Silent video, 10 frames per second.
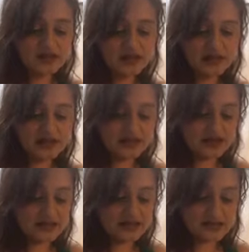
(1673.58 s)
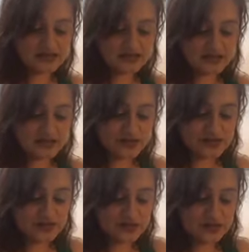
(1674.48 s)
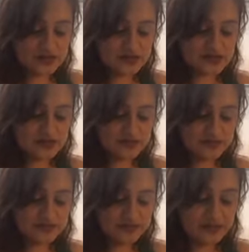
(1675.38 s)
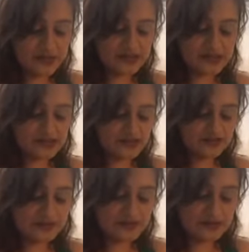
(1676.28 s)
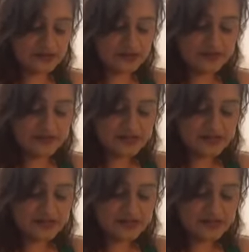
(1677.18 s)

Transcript: I got it like 2 days ago, so probably needs to ripe some more.